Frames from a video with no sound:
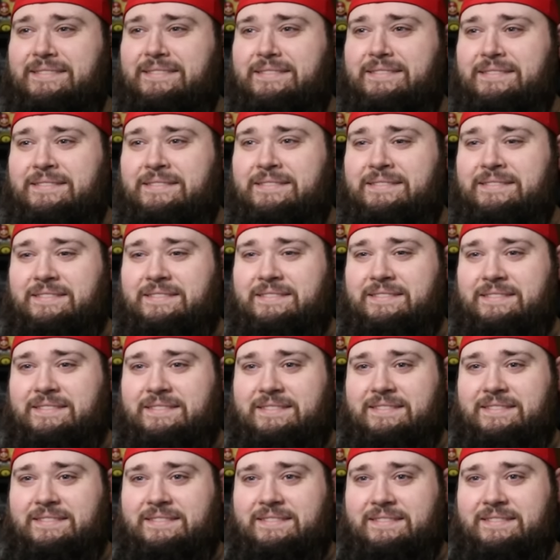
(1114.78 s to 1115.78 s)

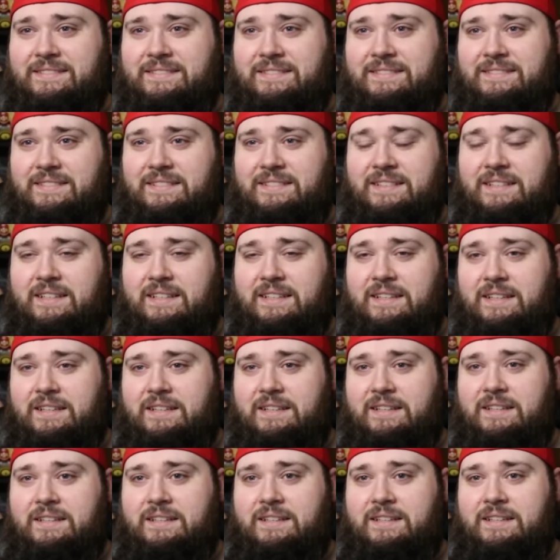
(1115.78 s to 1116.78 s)

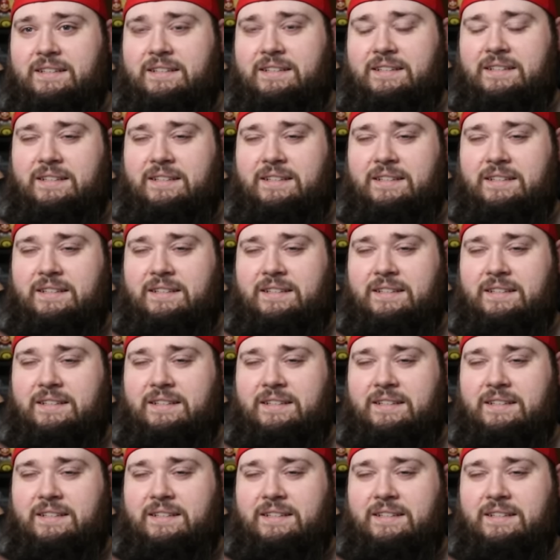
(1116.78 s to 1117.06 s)
The person shown says nothing.